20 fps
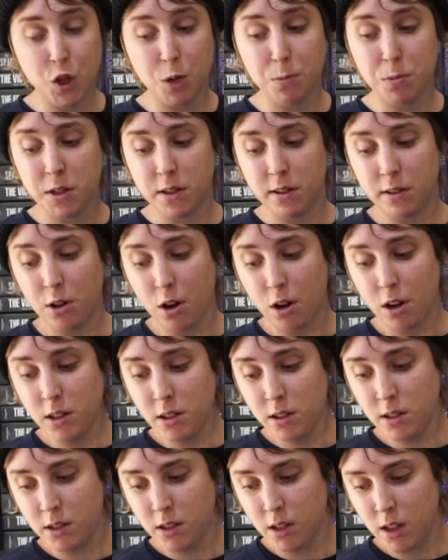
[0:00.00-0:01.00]
Egyptian
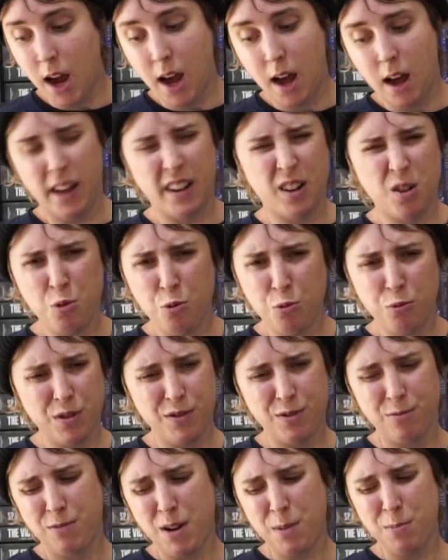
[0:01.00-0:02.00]
gods, and all
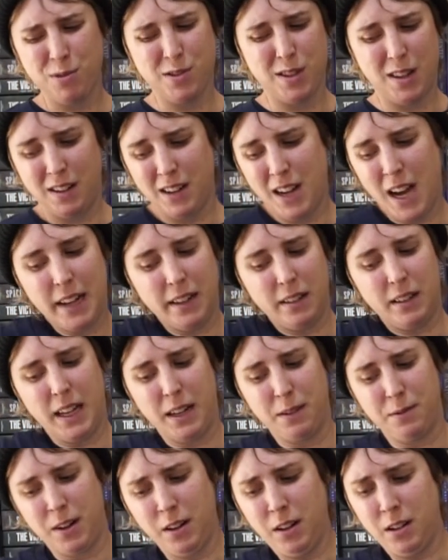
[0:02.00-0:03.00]
represent kind of
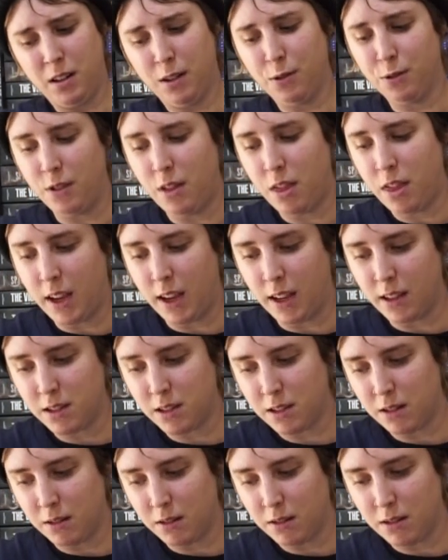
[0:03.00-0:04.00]
like very different things.
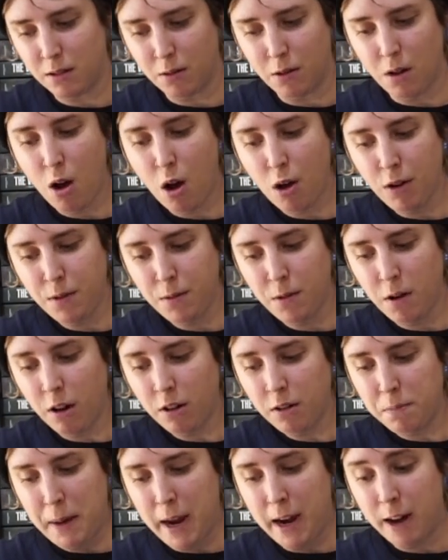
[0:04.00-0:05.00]
So it's an
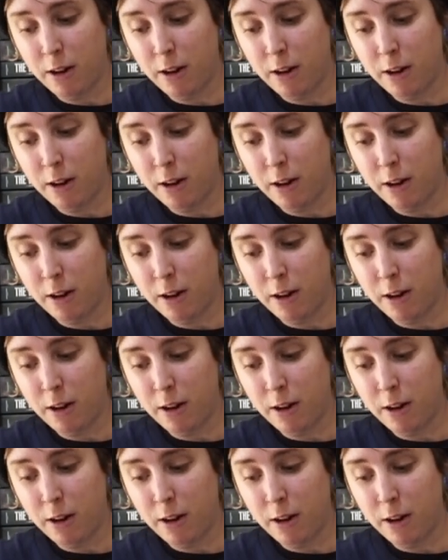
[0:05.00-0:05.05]
odd